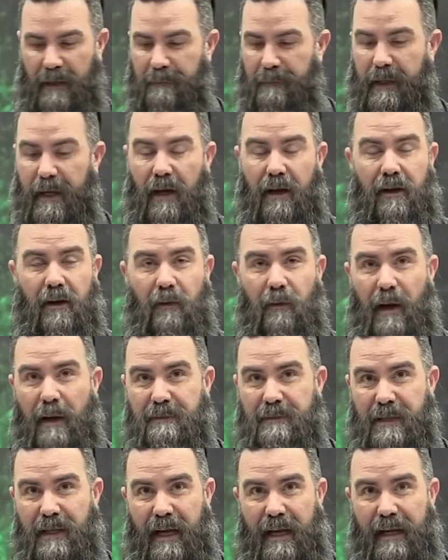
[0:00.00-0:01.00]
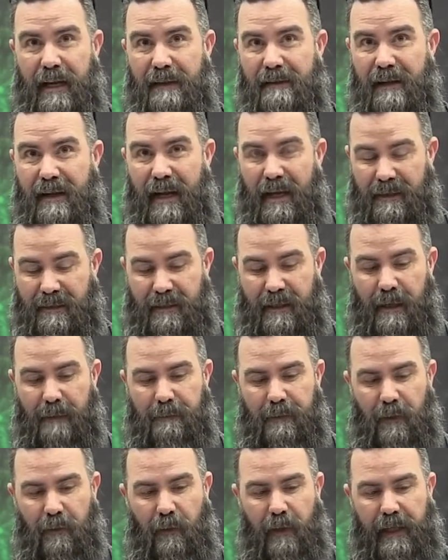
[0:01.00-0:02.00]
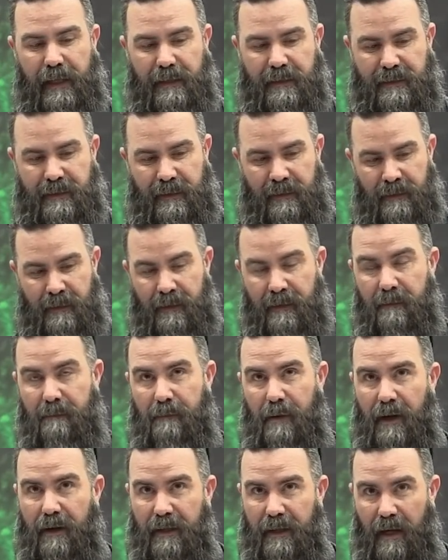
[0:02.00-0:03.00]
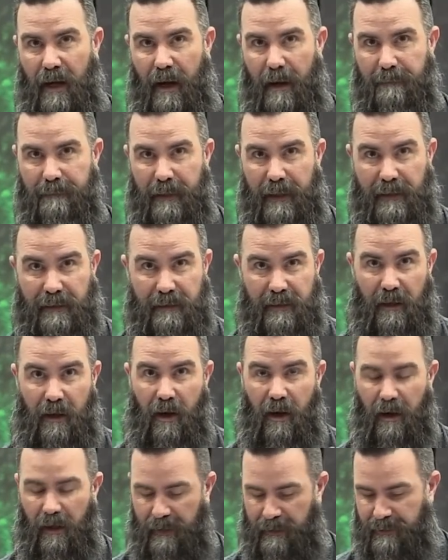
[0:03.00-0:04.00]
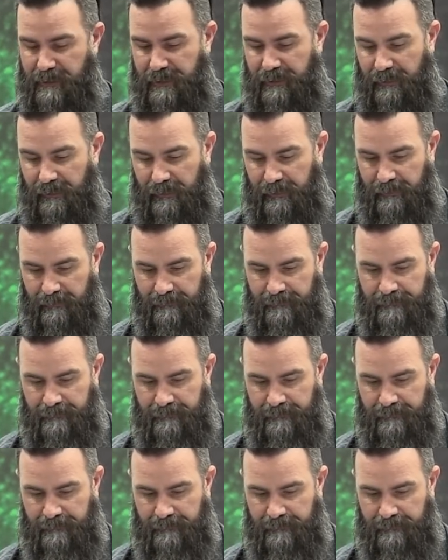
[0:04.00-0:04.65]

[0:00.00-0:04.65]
They'll be on our website in the next couple of weeks. Bearing Optics Hogster.